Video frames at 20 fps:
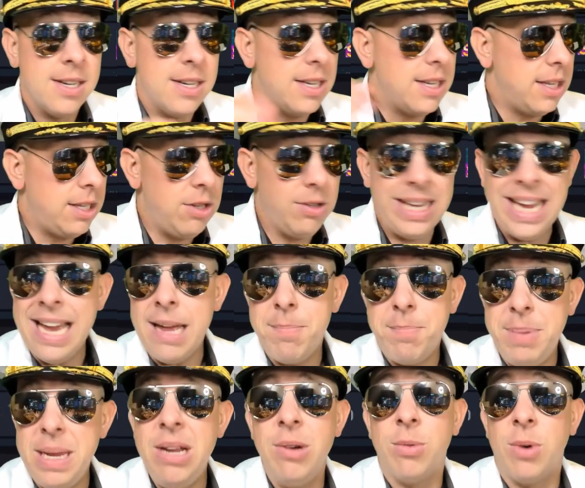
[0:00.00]
you
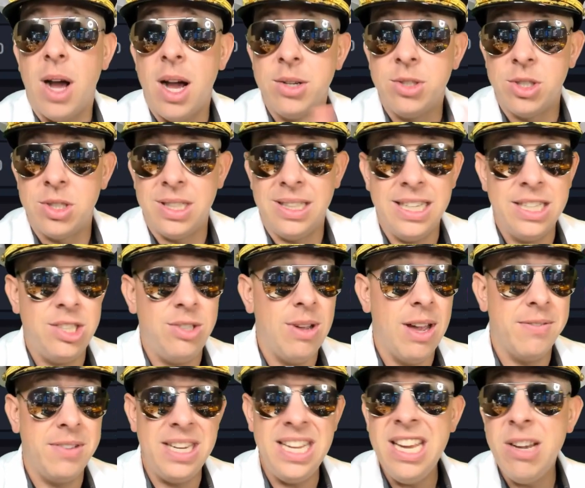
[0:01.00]
can't beat Rogers unless you
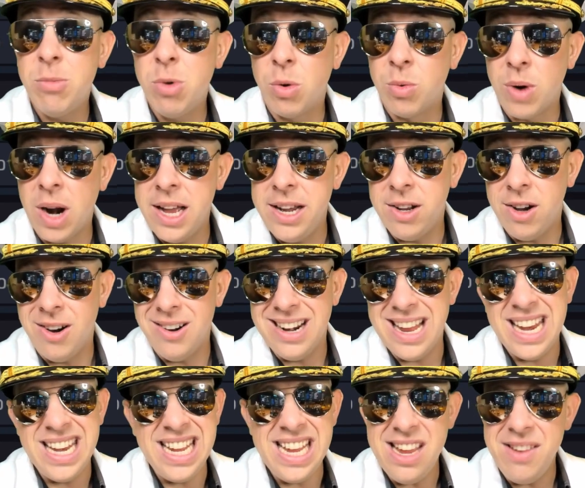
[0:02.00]
have an equal Reinhardt,
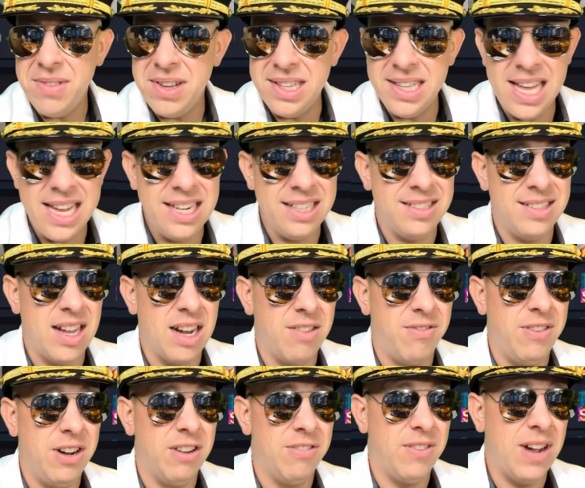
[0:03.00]
and even then it's not a
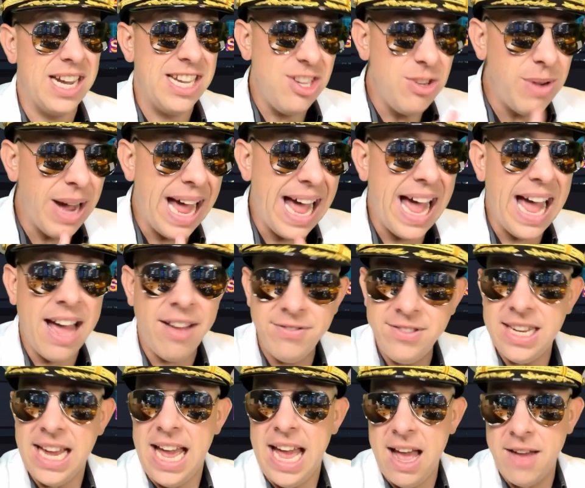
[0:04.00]
fair fight. You have
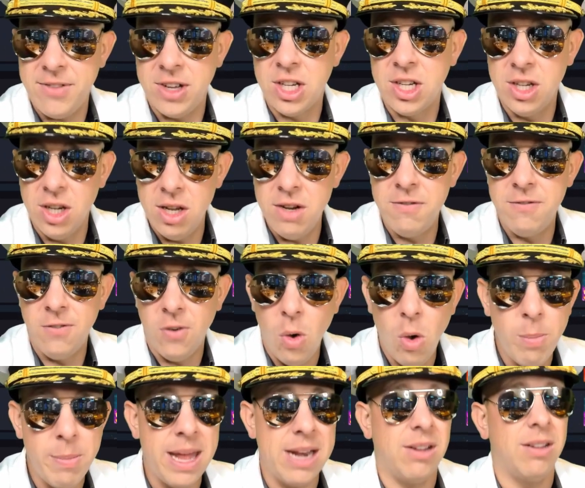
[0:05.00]
to have a good
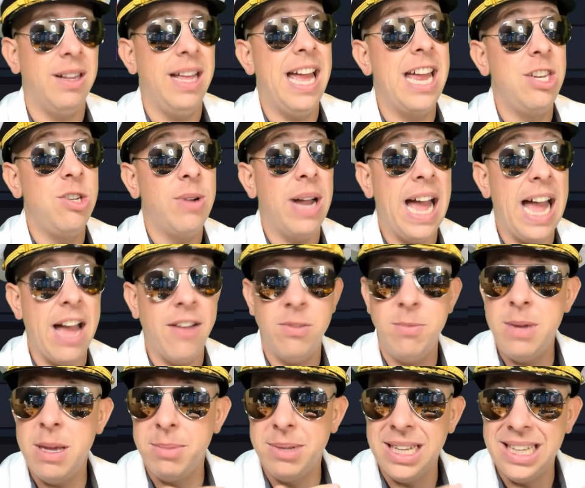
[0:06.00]
Fullmetal, and you have to
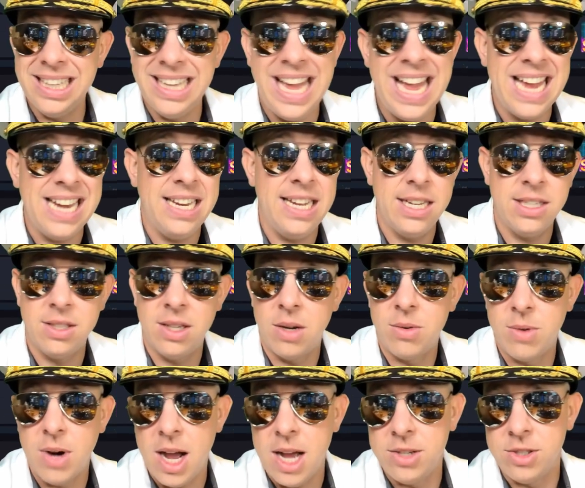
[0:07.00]
be able to land hits on
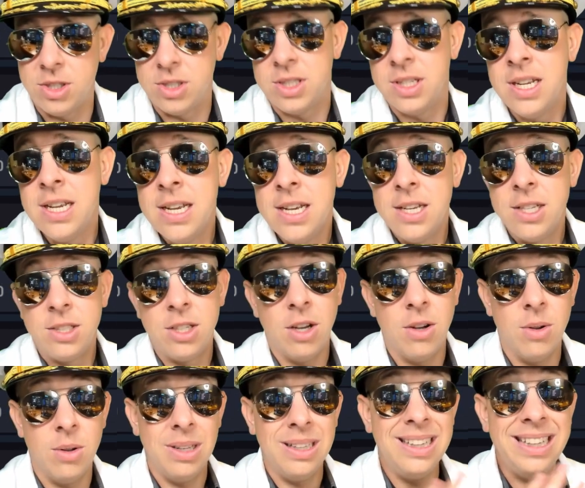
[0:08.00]
Rogers.
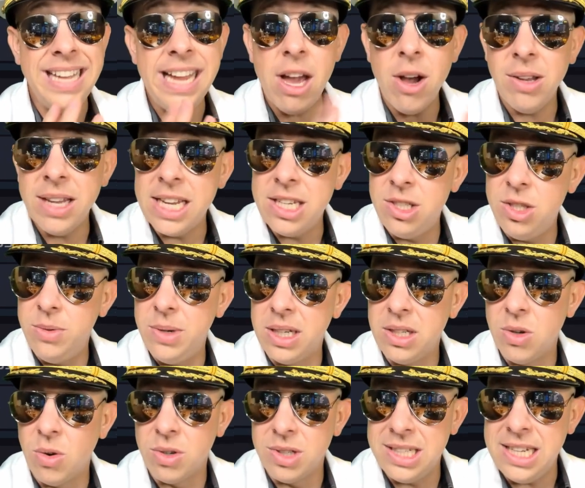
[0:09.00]
So Leo lets you
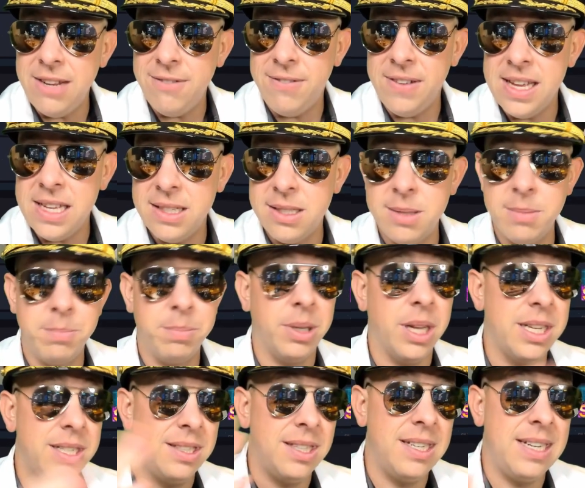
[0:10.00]
ignore defense,
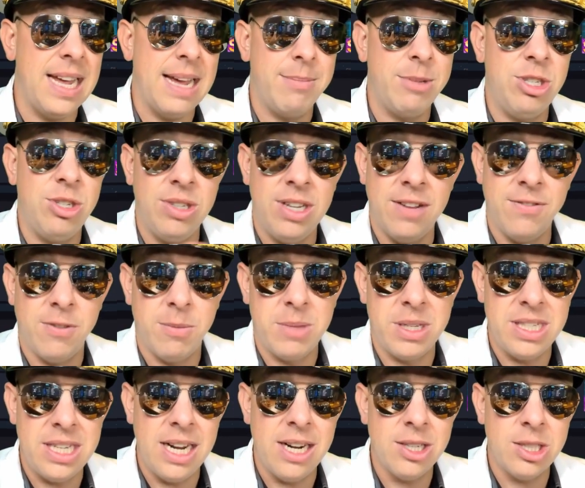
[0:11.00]
plus the damage you get from the
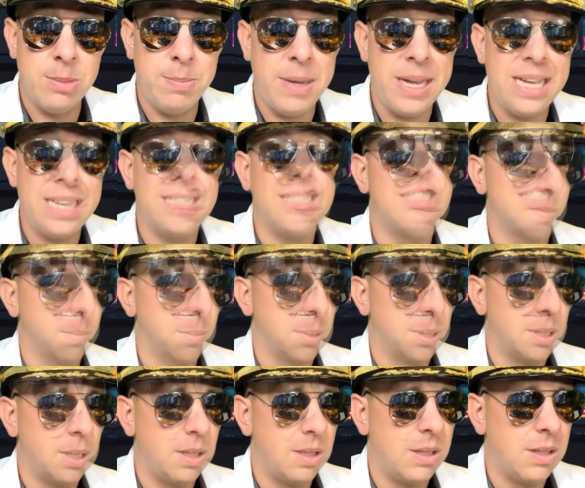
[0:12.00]
tear space.
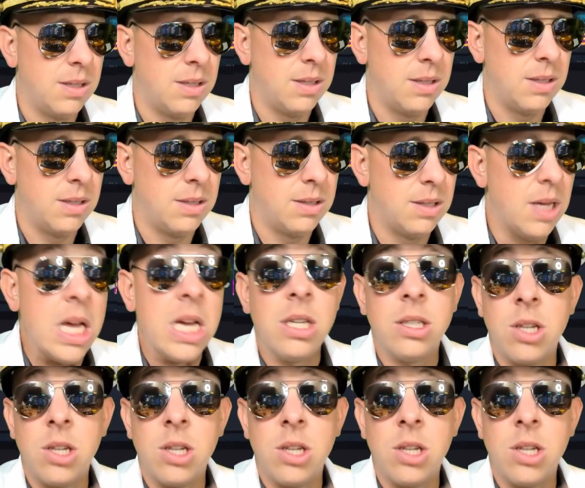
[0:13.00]
So